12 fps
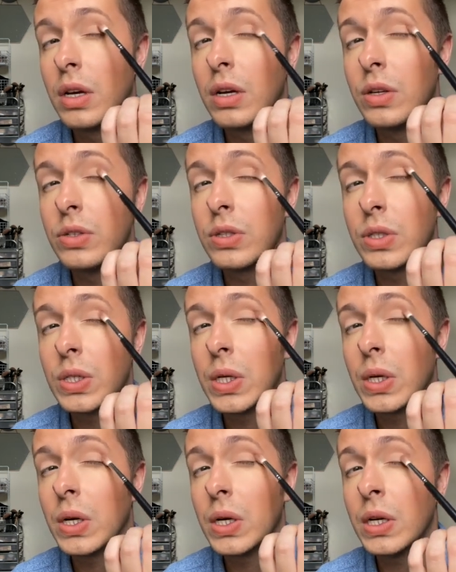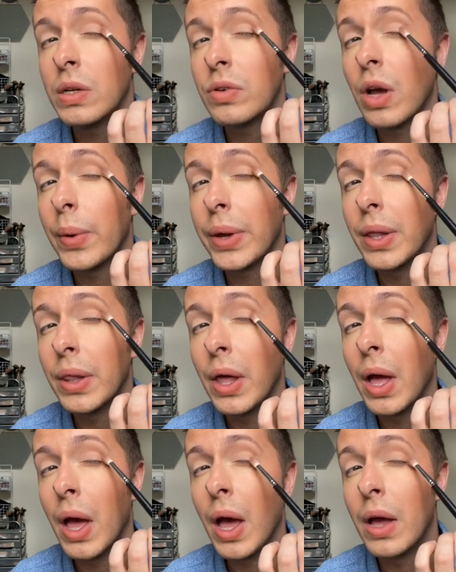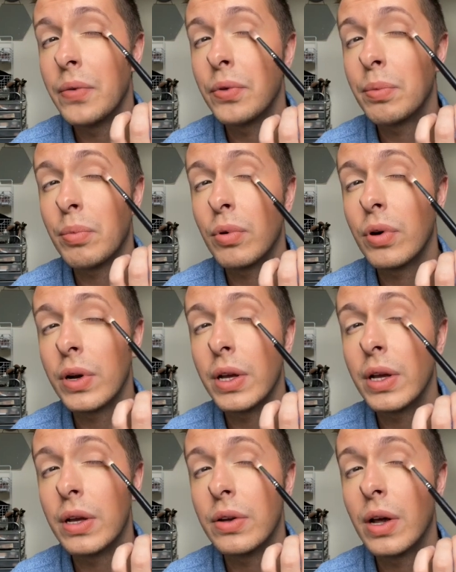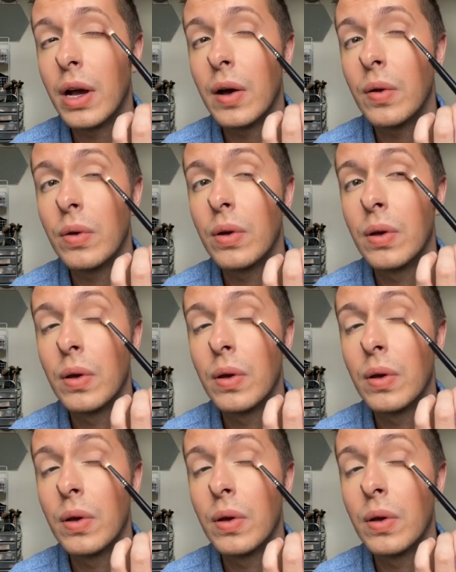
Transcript: And just kind of going in there and just bringing it down.